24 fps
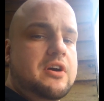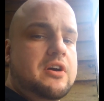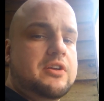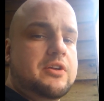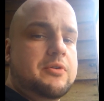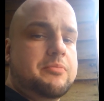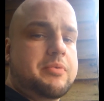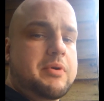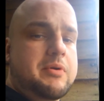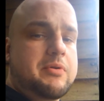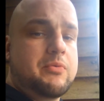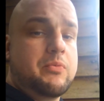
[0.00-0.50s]
gone.
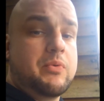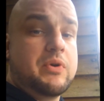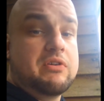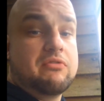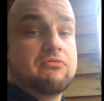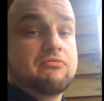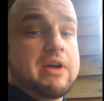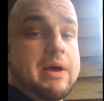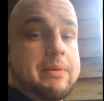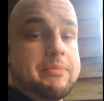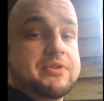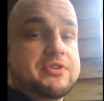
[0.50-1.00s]
I probably will
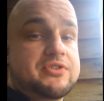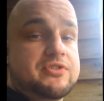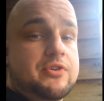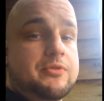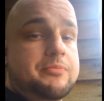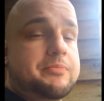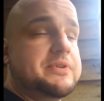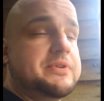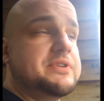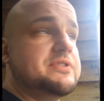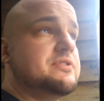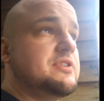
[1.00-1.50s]
wrap this
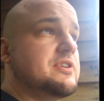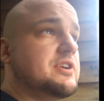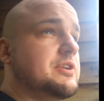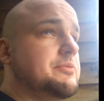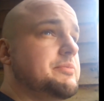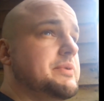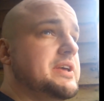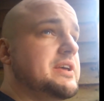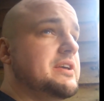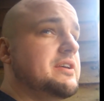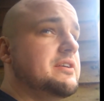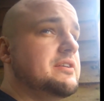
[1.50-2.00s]
up. It's not going
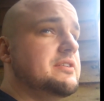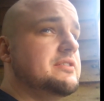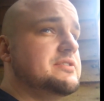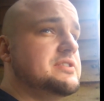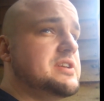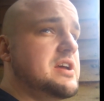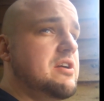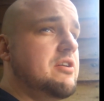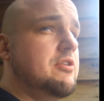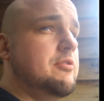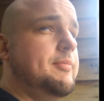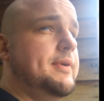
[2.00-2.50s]
to be
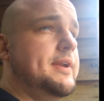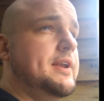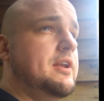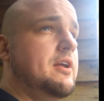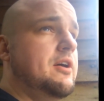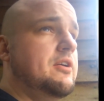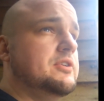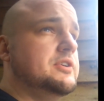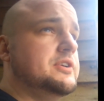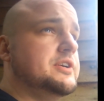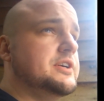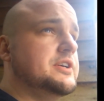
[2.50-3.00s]
terribly
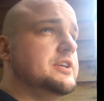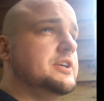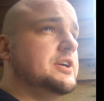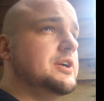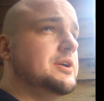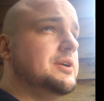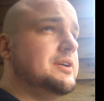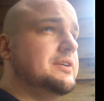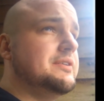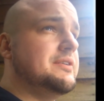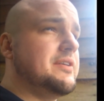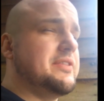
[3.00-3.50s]
long.
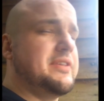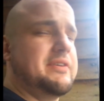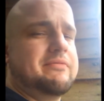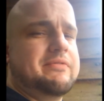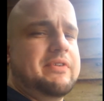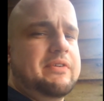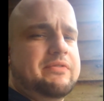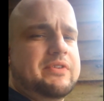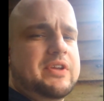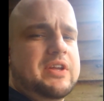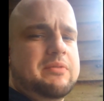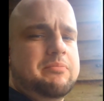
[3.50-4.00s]
I think
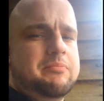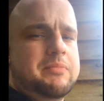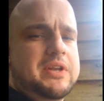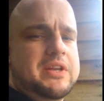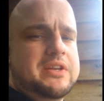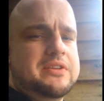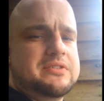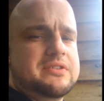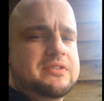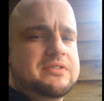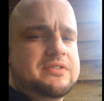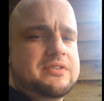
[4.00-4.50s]
15
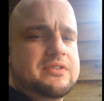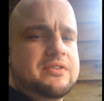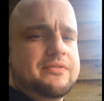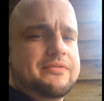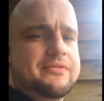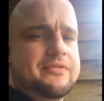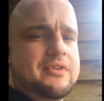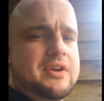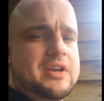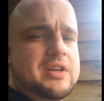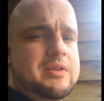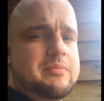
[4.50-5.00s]
minutes is
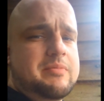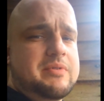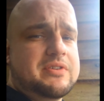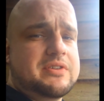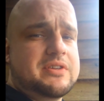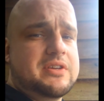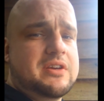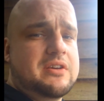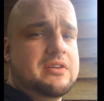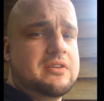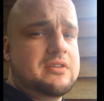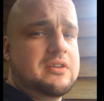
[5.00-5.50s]
enough for
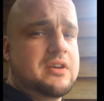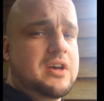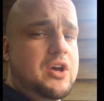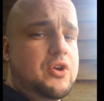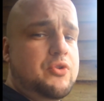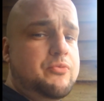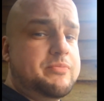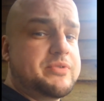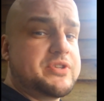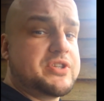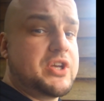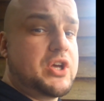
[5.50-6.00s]
anybody. I
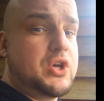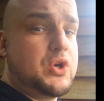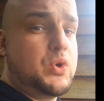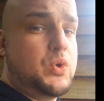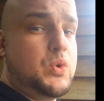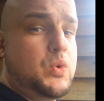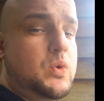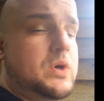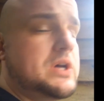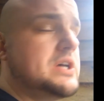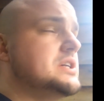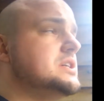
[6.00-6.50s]
hope
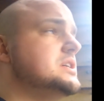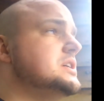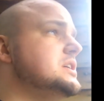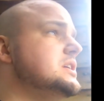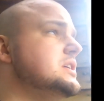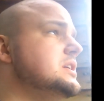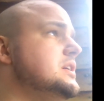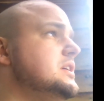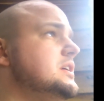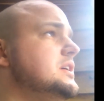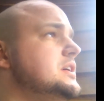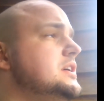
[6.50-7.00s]
so.
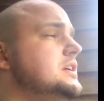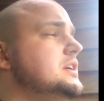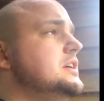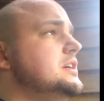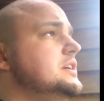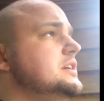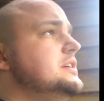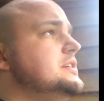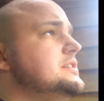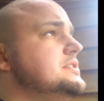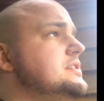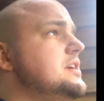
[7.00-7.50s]

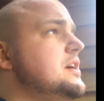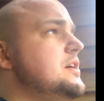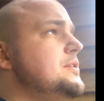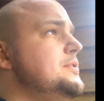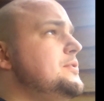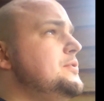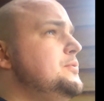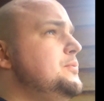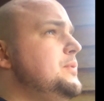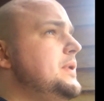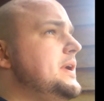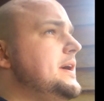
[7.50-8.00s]

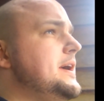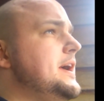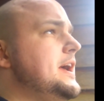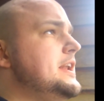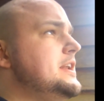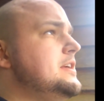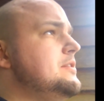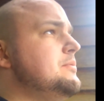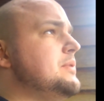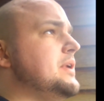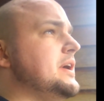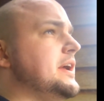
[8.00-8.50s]
So
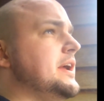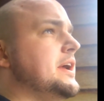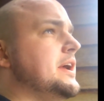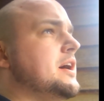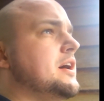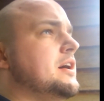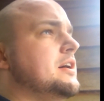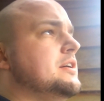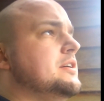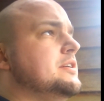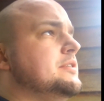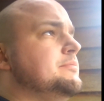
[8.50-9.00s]
anyway,
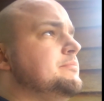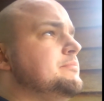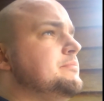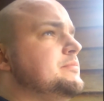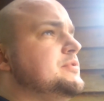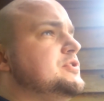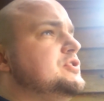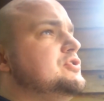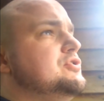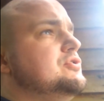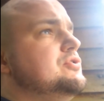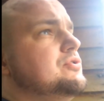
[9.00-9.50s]
I'm
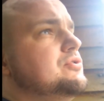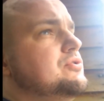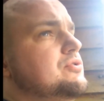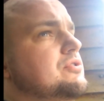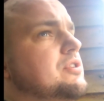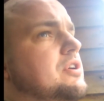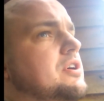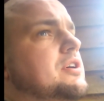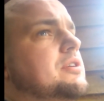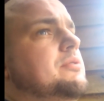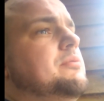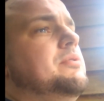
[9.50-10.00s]

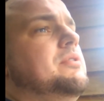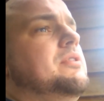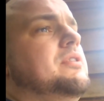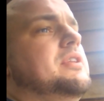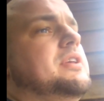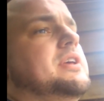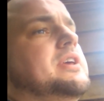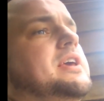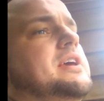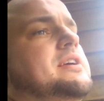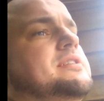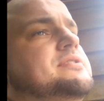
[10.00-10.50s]
sure I will
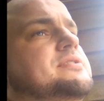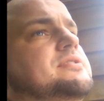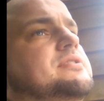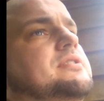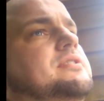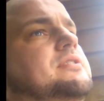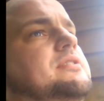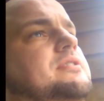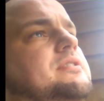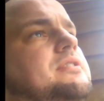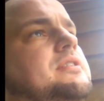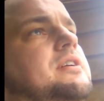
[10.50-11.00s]
get
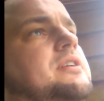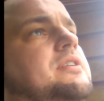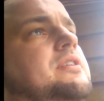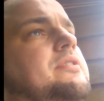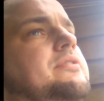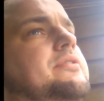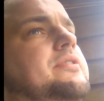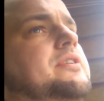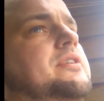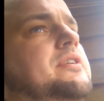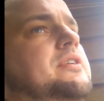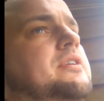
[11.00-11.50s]

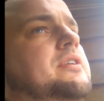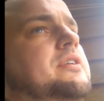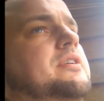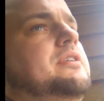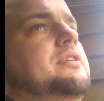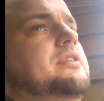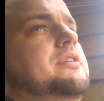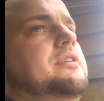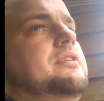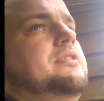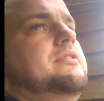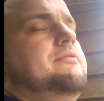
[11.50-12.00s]
another
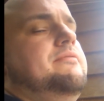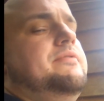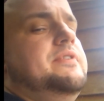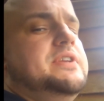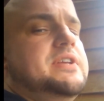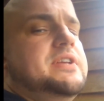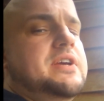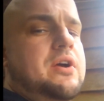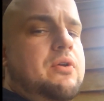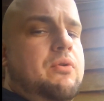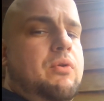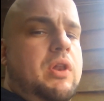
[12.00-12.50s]

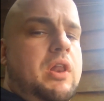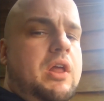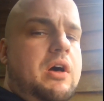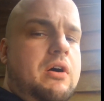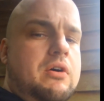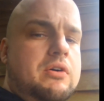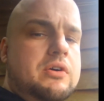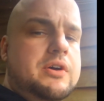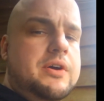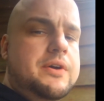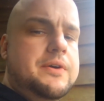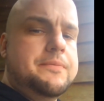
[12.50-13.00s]
video
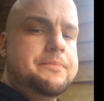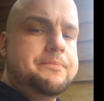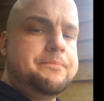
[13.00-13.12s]
log